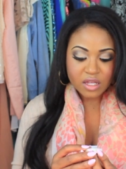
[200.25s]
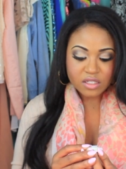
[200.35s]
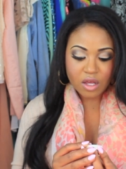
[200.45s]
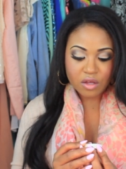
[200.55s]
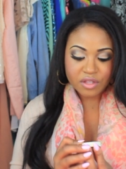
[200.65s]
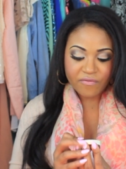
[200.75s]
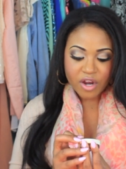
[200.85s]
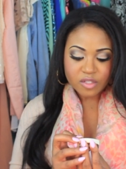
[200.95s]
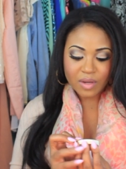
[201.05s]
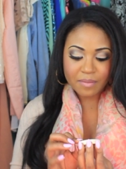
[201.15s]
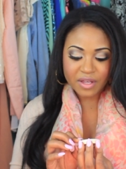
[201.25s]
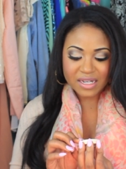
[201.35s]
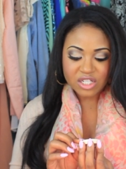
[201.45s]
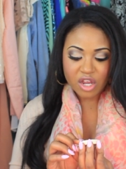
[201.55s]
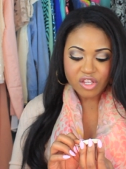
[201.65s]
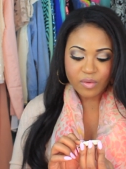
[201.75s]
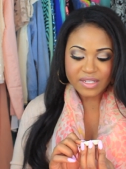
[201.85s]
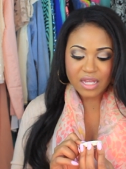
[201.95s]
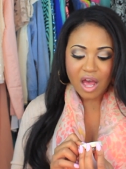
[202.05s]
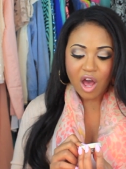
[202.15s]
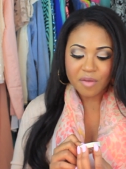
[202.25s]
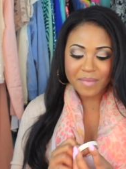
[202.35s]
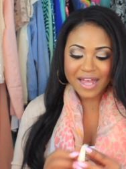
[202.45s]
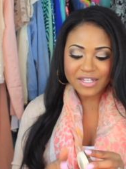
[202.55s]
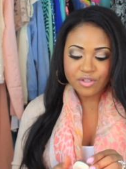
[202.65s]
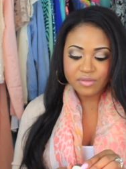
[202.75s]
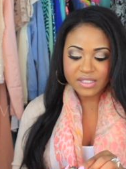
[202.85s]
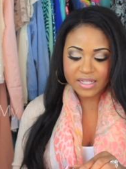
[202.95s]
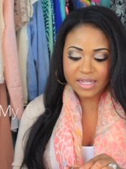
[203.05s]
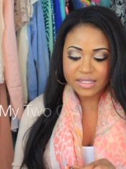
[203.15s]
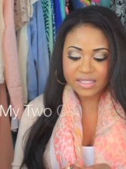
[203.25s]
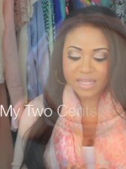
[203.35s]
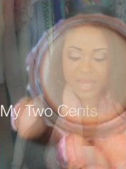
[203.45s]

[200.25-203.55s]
So the first one I'm going to show you is called My Two Cents